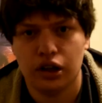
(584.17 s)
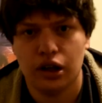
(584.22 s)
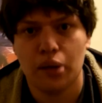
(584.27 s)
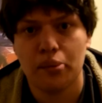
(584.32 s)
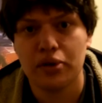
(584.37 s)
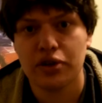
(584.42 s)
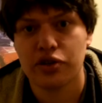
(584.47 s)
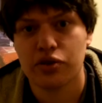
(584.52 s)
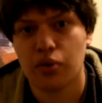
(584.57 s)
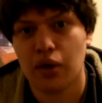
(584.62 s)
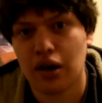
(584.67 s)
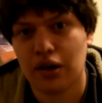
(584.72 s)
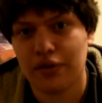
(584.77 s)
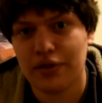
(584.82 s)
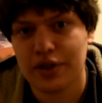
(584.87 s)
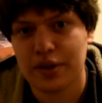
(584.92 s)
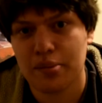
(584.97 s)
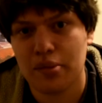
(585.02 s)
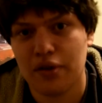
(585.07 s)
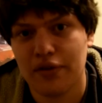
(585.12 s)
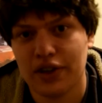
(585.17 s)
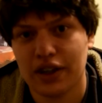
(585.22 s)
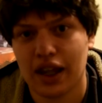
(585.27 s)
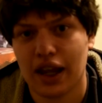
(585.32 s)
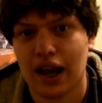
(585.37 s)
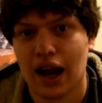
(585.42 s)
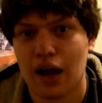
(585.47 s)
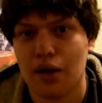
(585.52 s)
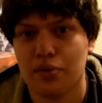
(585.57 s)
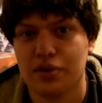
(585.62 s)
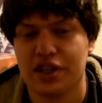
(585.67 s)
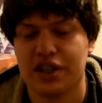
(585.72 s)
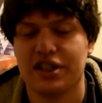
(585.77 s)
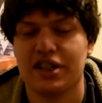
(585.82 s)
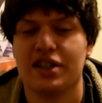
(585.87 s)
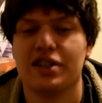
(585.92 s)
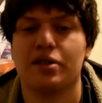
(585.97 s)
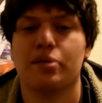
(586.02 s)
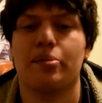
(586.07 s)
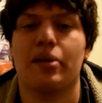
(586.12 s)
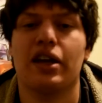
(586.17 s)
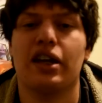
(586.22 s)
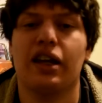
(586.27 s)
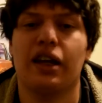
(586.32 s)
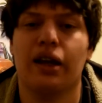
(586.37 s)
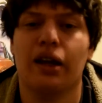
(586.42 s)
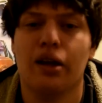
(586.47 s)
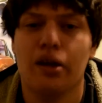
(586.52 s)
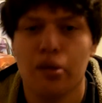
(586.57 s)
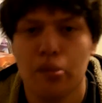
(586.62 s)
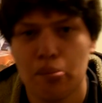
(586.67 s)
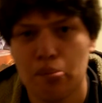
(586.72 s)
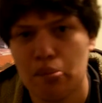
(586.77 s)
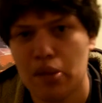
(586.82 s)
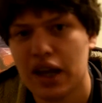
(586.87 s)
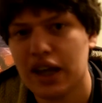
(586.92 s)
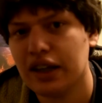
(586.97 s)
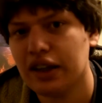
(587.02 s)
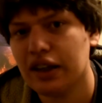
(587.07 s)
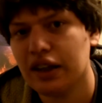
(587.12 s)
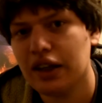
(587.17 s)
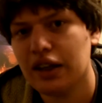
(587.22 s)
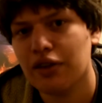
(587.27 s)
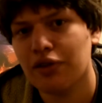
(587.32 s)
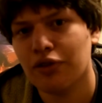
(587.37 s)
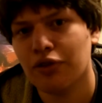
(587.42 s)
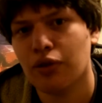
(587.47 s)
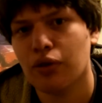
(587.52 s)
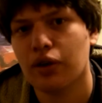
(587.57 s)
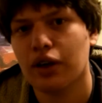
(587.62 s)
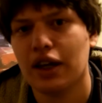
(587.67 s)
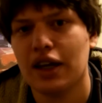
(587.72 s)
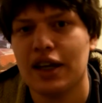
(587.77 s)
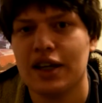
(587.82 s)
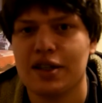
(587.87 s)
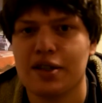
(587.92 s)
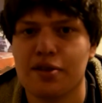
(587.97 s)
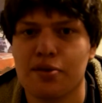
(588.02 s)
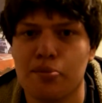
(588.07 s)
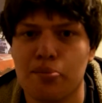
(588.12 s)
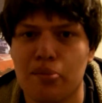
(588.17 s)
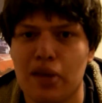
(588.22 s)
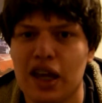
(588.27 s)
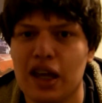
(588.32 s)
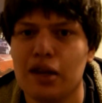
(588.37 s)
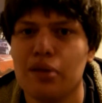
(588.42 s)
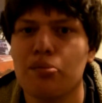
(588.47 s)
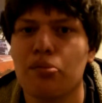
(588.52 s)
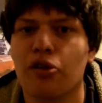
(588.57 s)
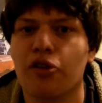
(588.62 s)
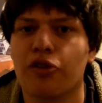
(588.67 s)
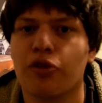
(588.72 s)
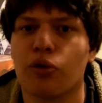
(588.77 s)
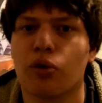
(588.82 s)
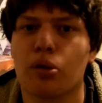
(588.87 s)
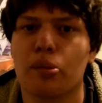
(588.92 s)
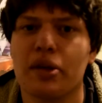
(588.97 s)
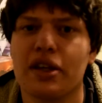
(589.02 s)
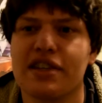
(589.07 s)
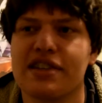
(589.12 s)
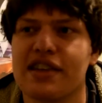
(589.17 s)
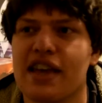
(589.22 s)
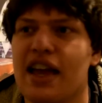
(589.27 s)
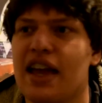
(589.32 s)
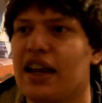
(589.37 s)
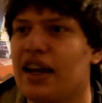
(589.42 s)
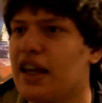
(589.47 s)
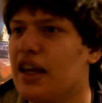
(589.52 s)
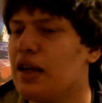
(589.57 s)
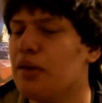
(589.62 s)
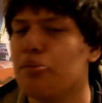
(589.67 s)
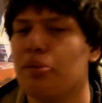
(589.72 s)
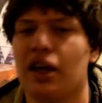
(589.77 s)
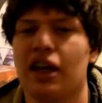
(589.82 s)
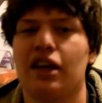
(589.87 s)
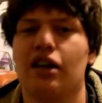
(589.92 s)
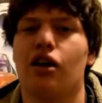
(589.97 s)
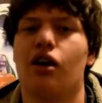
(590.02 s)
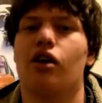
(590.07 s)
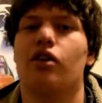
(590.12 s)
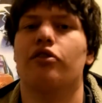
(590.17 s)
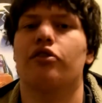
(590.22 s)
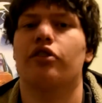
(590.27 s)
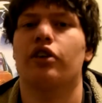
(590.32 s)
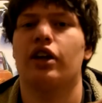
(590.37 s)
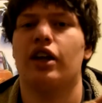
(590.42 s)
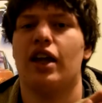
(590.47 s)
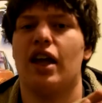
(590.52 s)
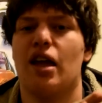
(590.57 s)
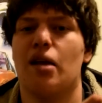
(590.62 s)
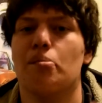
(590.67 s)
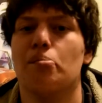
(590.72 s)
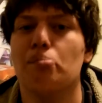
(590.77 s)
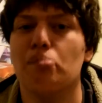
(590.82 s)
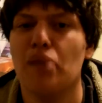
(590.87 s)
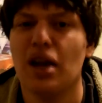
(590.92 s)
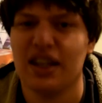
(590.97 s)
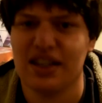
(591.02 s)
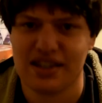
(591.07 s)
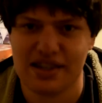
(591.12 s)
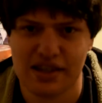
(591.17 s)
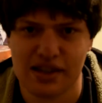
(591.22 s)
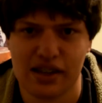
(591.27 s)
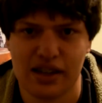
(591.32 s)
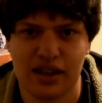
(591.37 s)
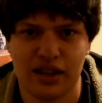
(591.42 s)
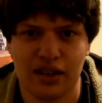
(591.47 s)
Number 12 is a movie that I was anticipating mainly for its main performance, and it paid off immensely.